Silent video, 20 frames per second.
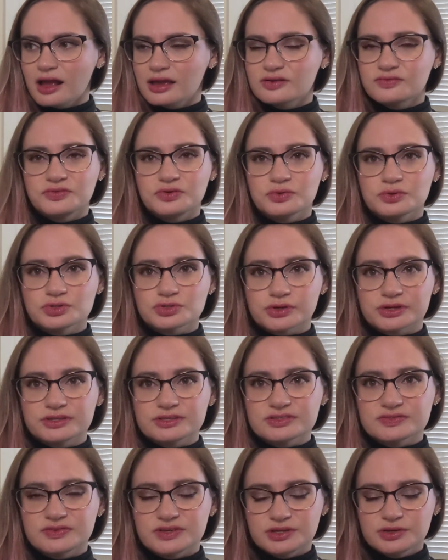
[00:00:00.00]
if you enjoyed
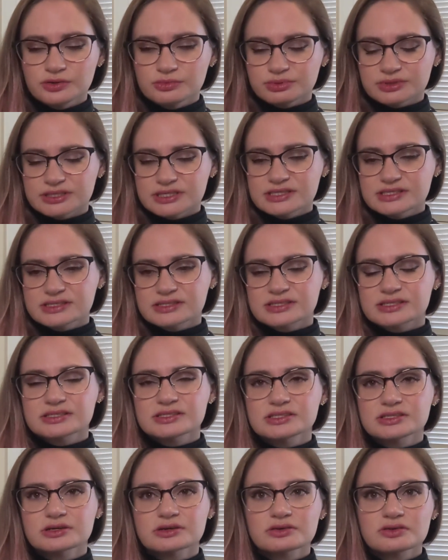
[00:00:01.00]
this video, please
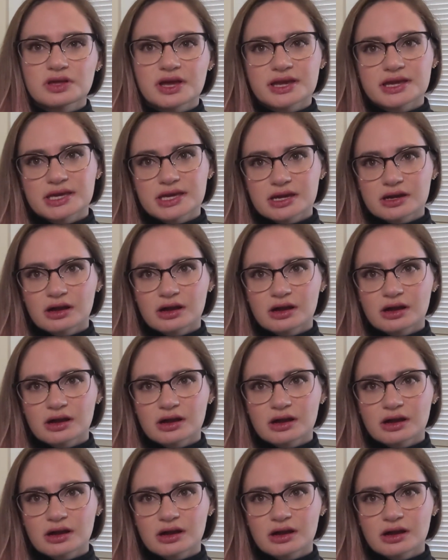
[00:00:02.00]
consider liking,